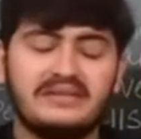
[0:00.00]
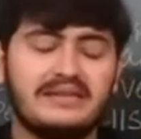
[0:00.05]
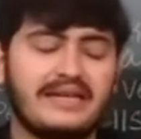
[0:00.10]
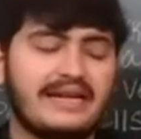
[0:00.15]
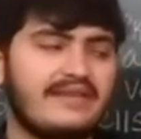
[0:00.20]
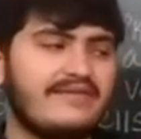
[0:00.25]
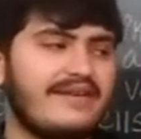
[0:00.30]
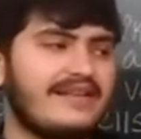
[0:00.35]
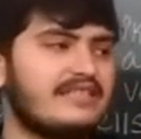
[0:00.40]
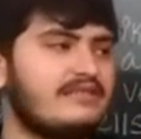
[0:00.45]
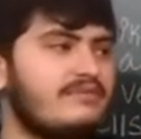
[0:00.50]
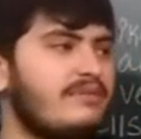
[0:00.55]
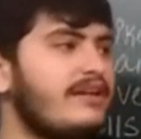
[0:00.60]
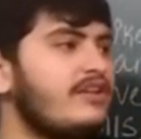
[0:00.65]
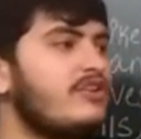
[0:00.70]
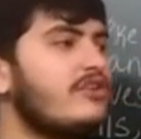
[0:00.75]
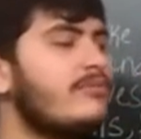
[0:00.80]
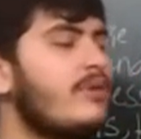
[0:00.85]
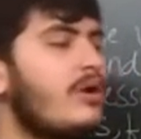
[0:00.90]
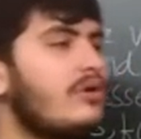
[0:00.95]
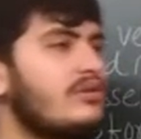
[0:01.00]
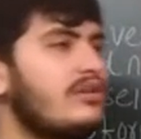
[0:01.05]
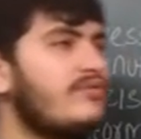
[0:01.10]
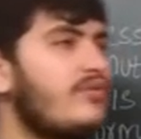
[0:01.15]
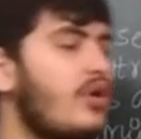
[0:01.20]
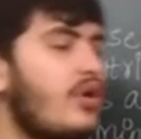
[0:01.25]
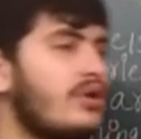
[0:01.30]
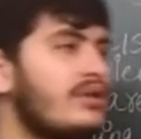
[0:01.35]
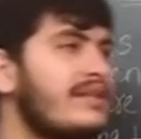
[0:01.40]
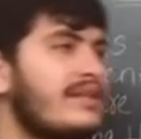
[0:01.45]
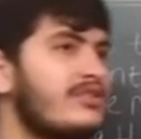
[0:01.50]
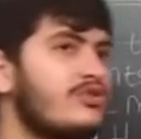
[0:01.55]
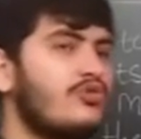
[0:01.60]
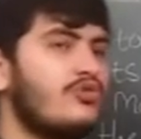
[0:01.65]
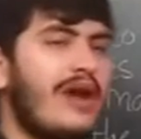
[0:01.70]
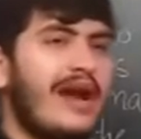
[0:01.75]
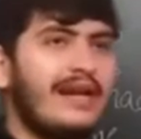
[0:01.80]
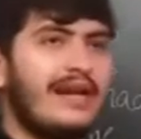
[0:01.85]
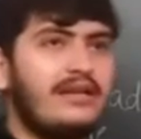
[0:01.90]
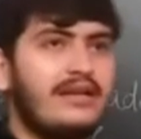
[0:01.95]
Then I explained you about what the
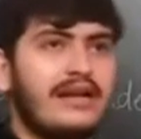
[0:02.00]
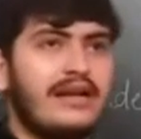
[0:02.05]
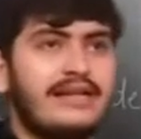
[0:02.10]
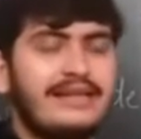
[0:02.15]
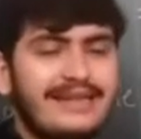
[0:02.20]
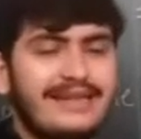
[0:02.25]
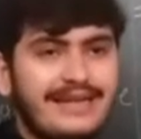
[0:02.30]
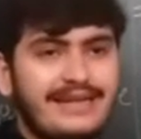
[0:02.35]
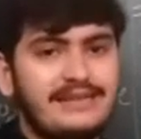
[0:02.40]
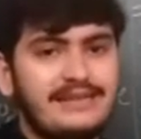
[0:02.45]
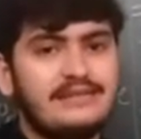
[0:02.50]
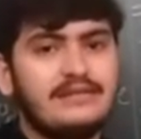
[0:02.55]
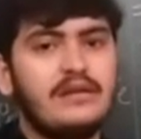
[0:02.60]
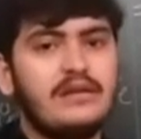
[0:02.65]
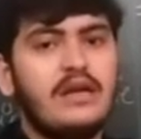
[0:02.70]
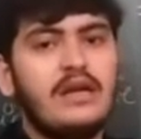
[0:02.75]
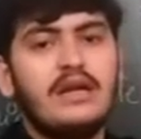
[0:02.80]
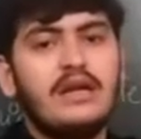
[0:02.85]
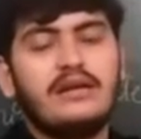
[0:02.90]
sweat contains.